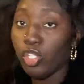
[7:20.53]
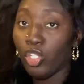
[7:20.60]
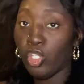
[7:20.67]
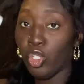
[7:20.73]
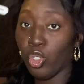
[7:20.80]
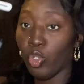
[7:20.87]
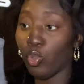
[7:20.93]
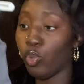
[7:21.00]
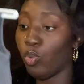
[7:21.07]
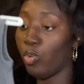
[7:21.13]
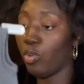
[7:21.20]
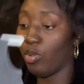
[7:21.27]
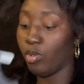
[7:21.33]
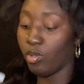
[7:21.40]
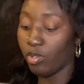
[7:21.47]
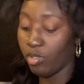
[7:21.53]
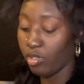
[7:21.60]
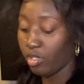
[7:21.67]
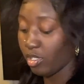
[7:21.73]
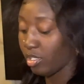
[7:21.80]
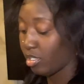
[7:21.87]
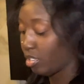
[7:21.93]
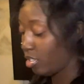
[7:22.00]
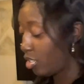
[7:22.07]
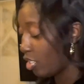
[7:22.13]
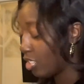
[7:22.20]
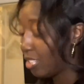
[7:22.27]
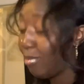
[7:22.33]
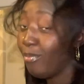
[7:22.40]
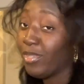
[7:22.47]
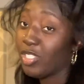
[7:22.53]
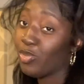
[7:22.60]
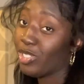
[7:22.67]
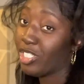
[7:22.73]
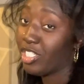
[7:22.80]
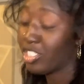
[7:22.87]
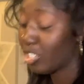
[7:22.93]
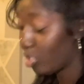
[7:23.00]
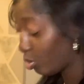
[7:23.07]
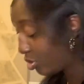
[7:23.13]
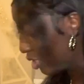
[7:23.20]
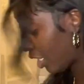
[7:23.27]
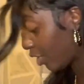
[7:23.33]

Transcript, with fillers: Two. Because I'm gonna switch his clothes like